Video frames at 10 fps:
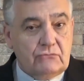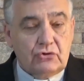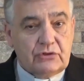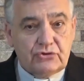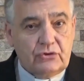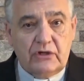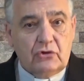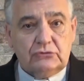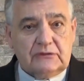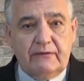and it is
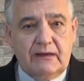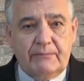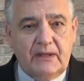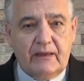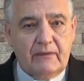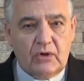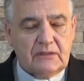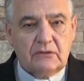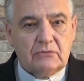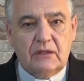not shocked
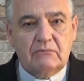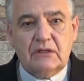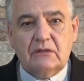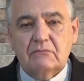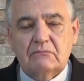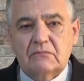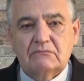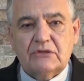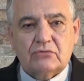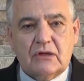by the
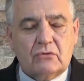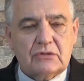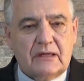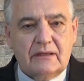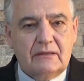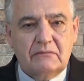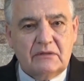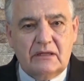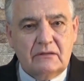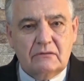execution of
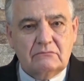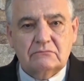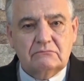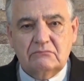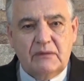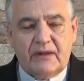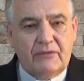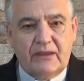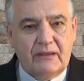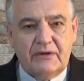72
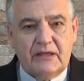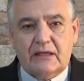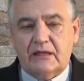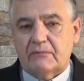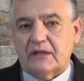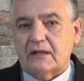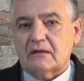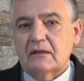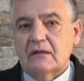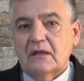million innocent
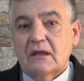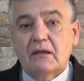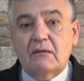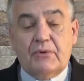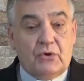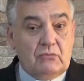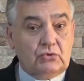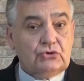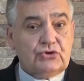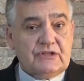human
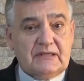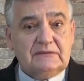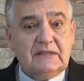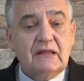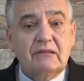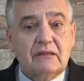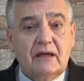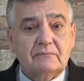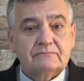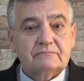beings.
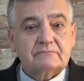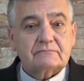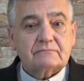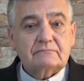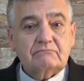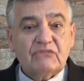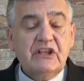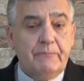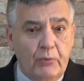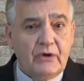This is
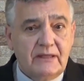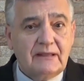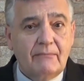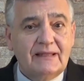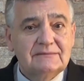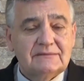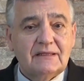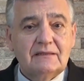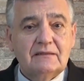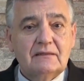absolutely
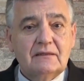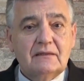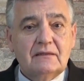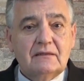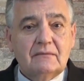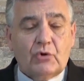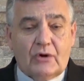hypocrisy.